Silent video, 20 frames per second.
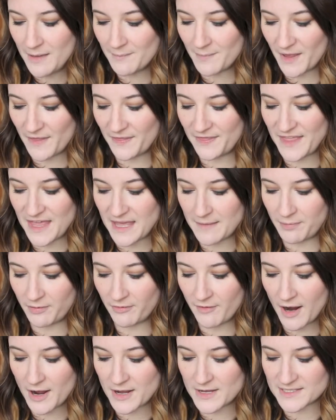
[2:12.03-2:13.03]
But the
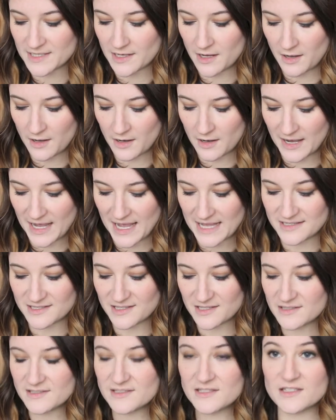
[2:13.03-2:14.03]
pros are
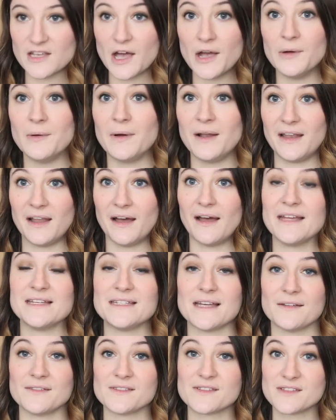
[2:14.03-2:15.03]
it's so
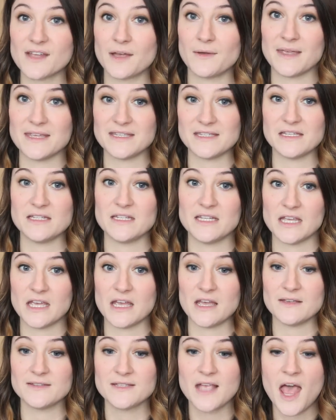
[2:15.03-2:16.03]
light and so easy to
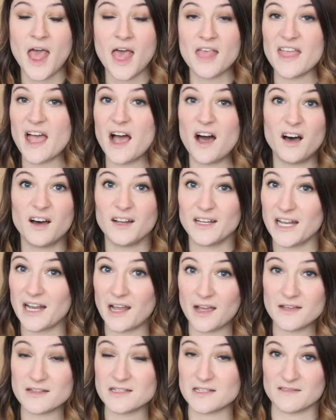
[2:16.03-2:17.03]
use. There aren't
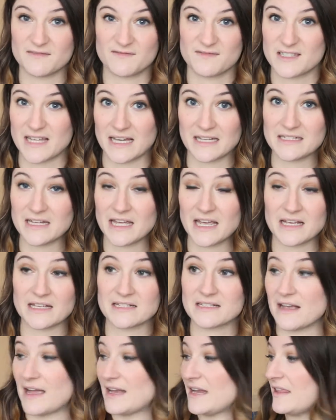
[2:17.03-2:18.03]
loads of
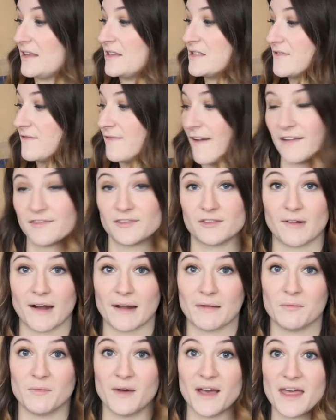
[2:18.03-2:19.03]
settings, anything to faff
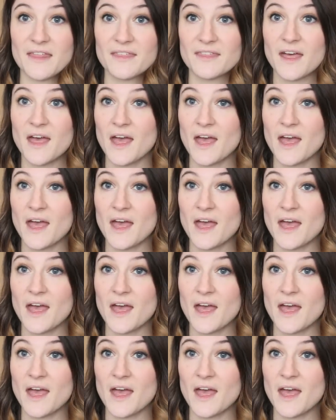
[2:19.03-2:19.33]
around with.